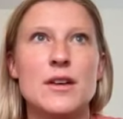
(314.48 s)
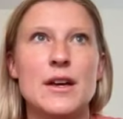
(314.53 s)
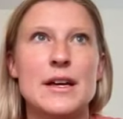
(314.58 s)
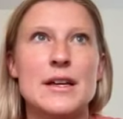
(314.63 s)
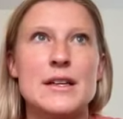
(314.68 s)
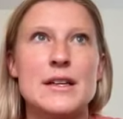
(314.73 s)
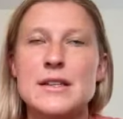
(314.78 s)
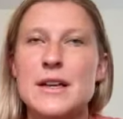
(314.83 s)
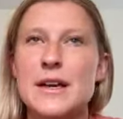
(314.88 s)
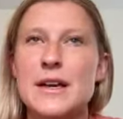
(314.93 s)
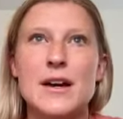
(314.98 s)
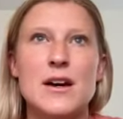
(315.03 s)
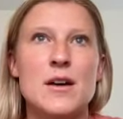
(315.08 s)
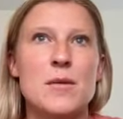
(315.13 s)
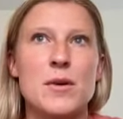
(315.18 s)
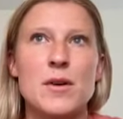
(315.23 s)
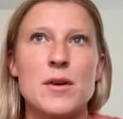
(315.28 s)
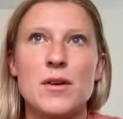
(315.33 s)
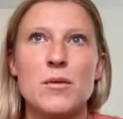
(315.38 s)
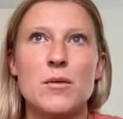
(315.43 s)

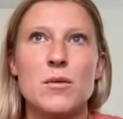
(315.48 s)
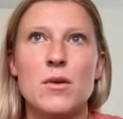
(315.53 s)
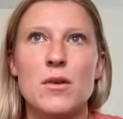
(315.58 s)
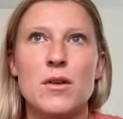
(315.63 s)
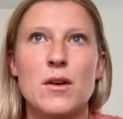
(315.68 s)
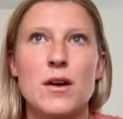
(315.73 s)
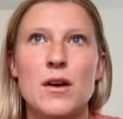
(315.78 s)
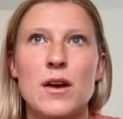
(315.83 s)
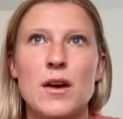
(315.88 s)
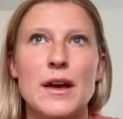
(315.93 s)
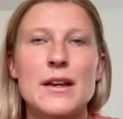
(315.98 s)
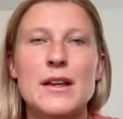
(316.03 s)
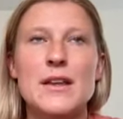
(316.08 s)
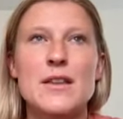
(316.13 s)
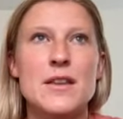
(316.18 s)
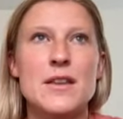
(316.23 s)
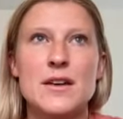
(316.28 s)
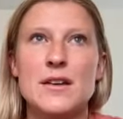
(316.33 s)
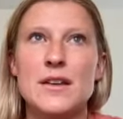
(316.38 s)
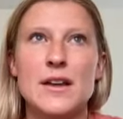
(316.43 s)
exam or
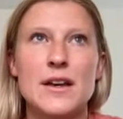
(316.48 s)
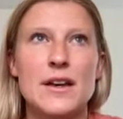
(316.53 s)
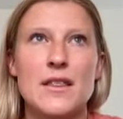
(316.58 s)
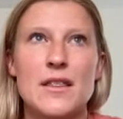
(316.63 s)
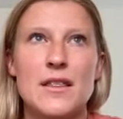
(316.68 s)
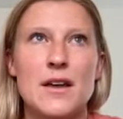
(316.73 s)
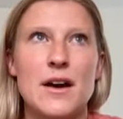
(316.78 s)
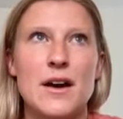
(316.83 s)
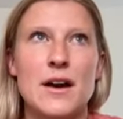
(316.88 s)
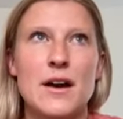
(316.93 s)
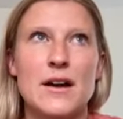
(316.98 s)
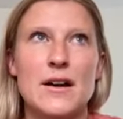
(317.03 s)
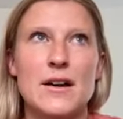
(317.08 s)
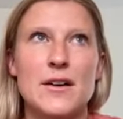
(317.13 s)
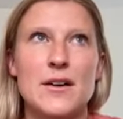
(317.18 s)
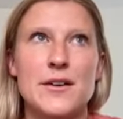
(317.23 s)
anything like that